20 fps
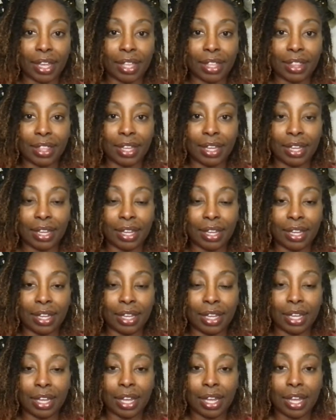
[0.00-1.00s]

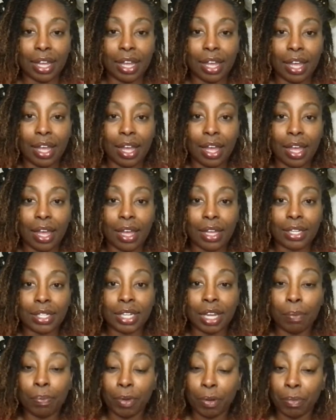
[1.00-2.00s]
the
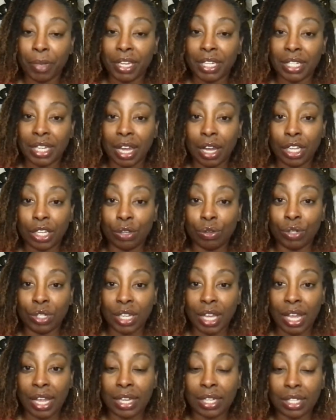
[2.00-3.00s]
supplements that you
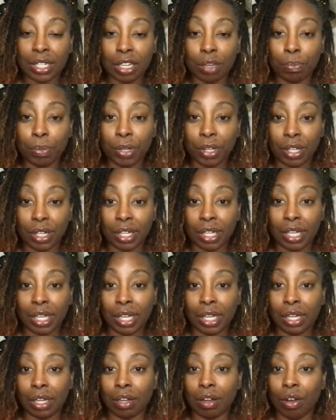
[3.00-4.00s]
take
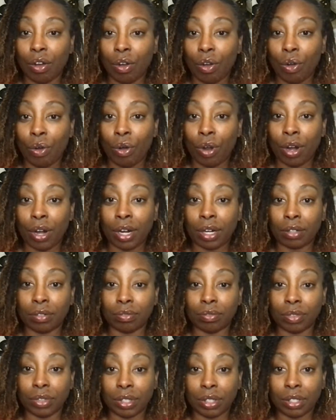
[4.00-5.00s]
typically are
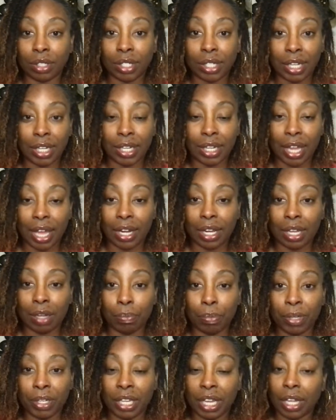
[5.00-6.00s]

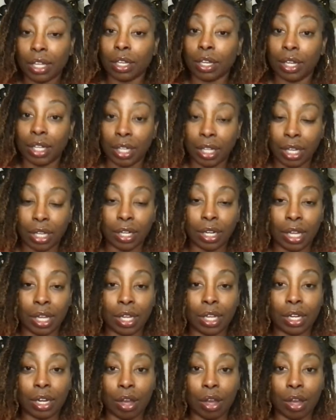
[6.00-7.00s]
synthetic, but they
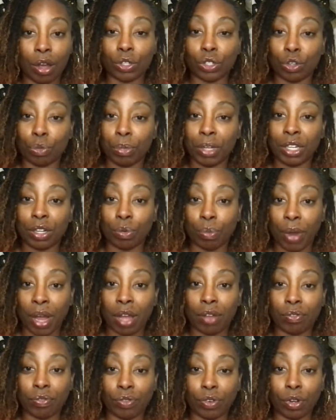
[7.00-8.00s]
can also be
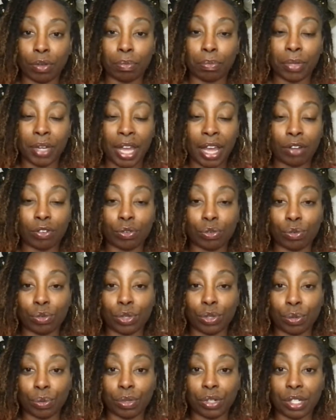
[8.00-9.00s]
derived from natural
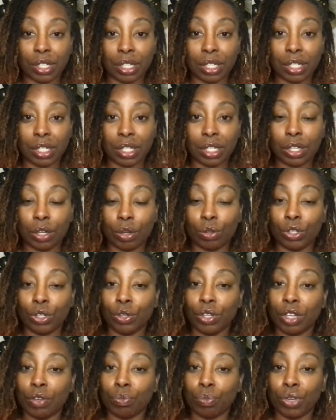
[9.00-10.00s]
sources. So
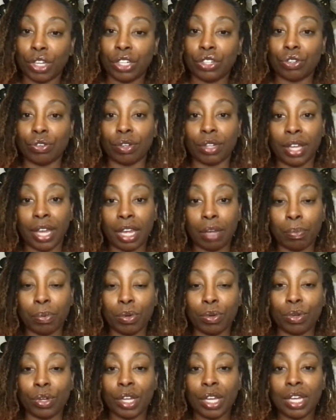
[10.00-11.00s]
you can read your
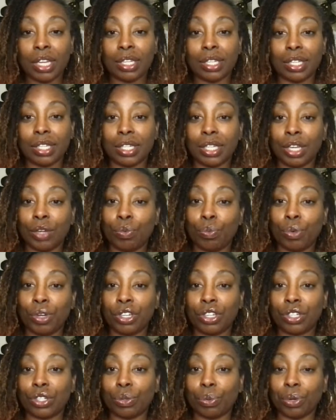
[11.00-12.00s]
label to see
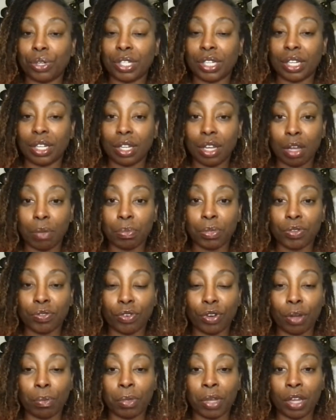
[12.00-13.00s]
which source it comes
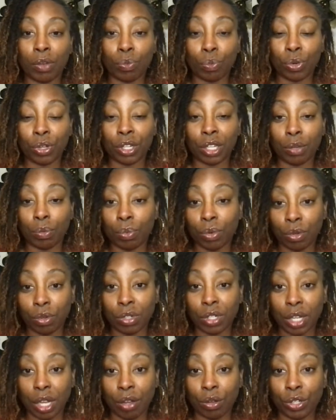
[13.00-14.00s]
from. It really
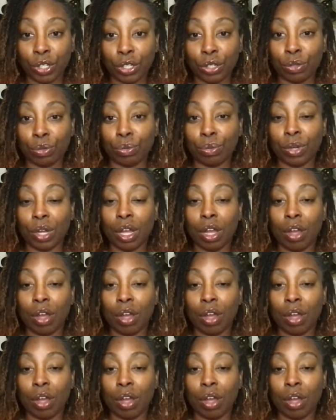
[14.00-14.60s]
will tell you